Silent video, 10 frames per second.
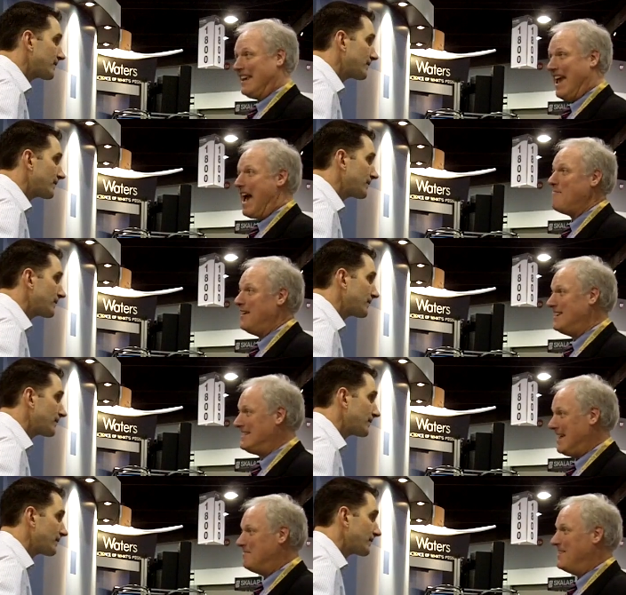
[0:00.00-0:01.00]
Speaker 1: a cap and a
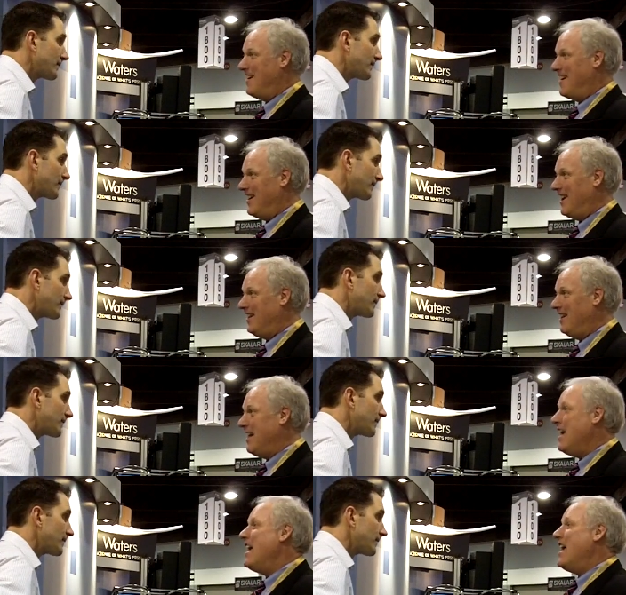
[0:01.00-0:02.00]
septa on it.
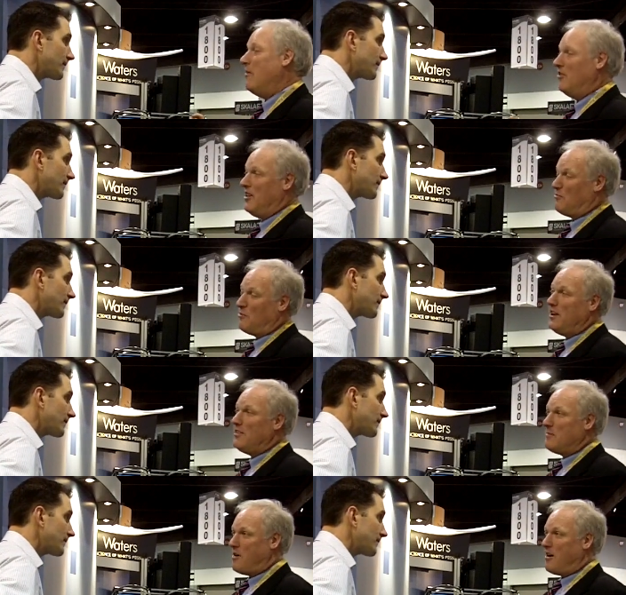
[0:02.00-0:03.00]
It will then read
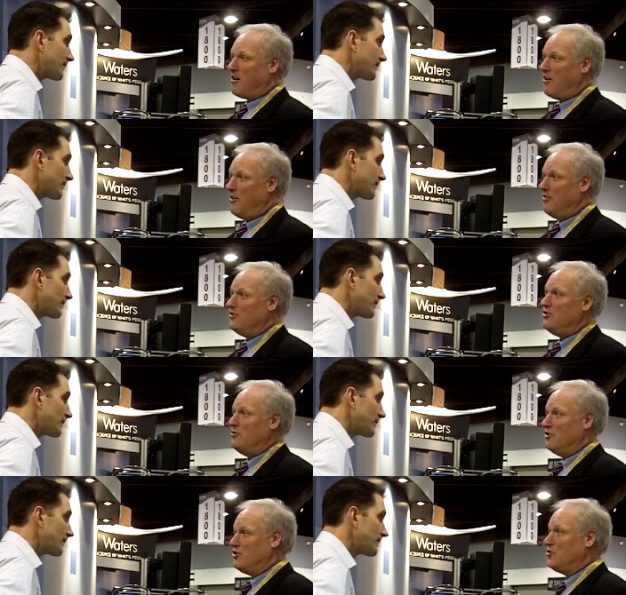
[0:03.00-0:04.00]
the barcode
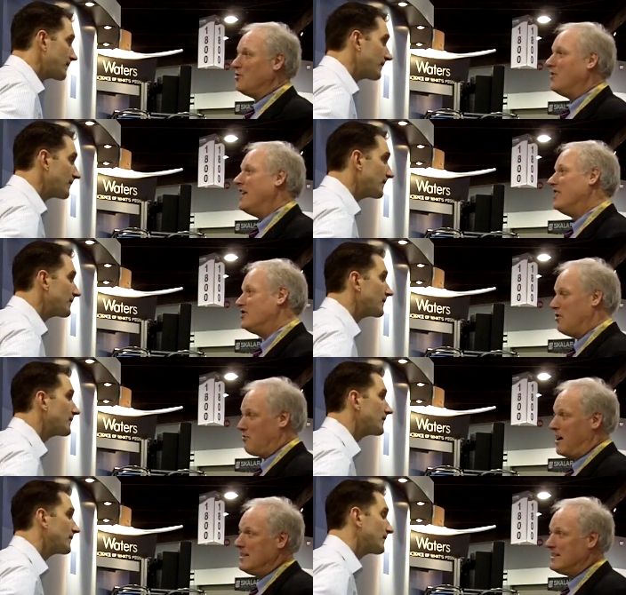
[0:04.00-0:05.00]
to ensure that it's the
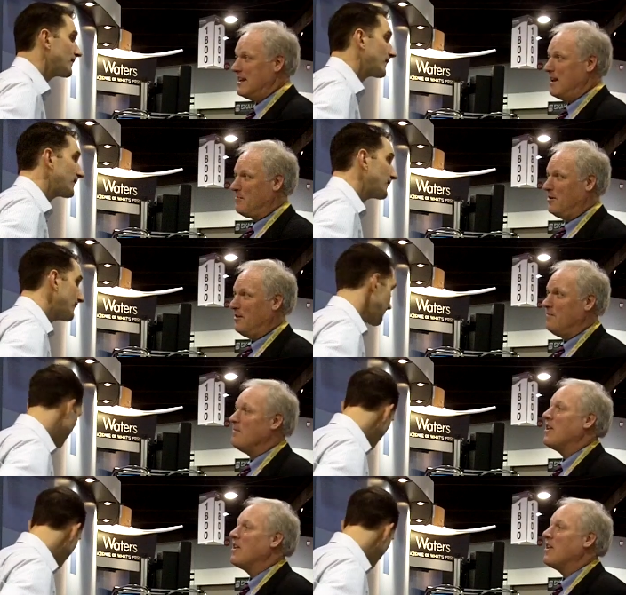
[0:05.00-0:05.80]
right sample